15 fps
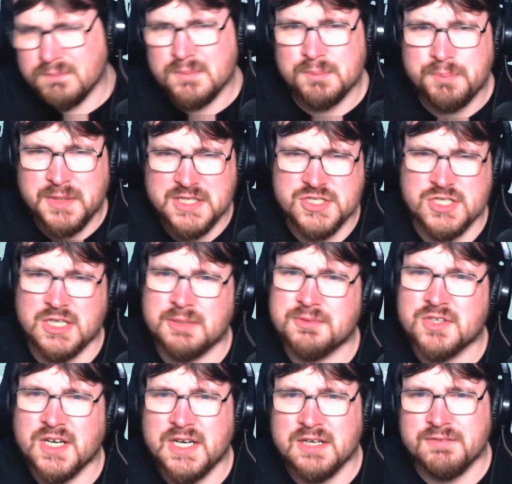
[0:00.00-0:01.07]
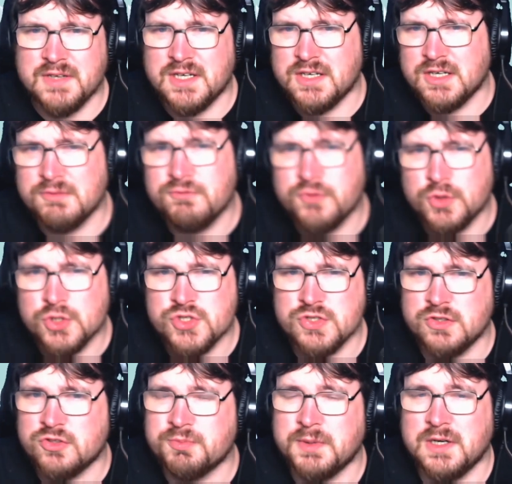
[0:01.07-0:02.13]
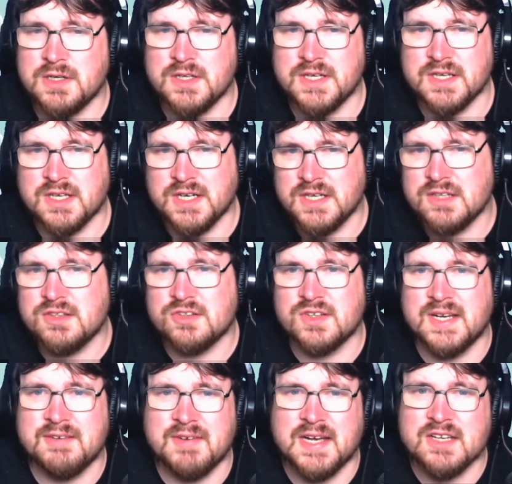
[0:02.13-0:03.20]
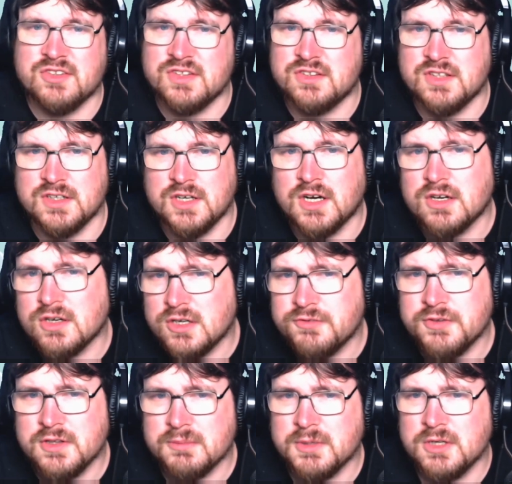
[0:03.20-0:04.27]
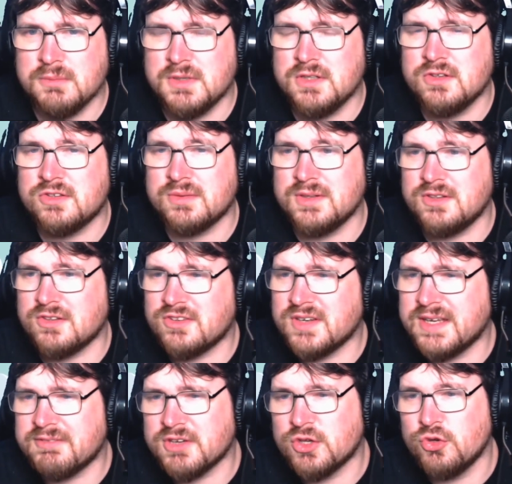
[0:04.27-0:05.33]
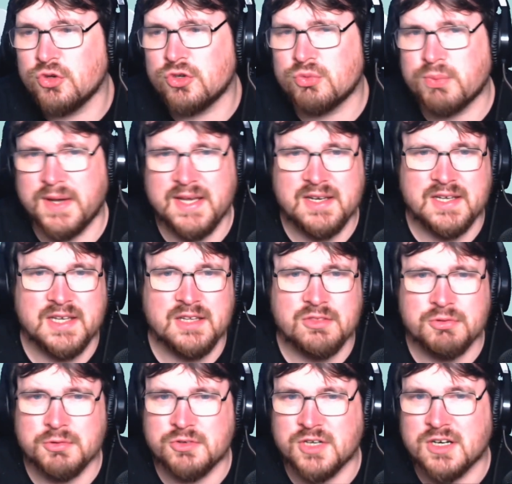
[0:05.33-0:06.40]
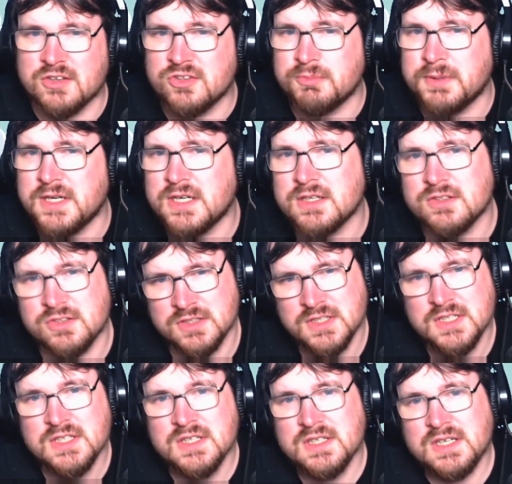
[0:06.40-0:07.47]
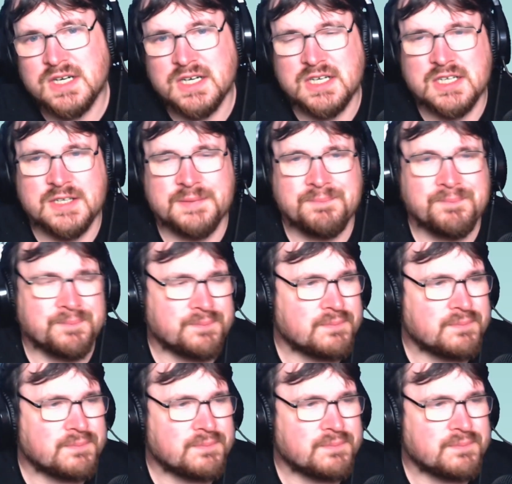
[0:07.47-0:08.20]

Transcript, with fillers: Bisharp's kind of in an unfortunate spot that it kind of doesn't have access to knockoff at the moment, so it doesn't have a good way to hit through Toxapex. Um,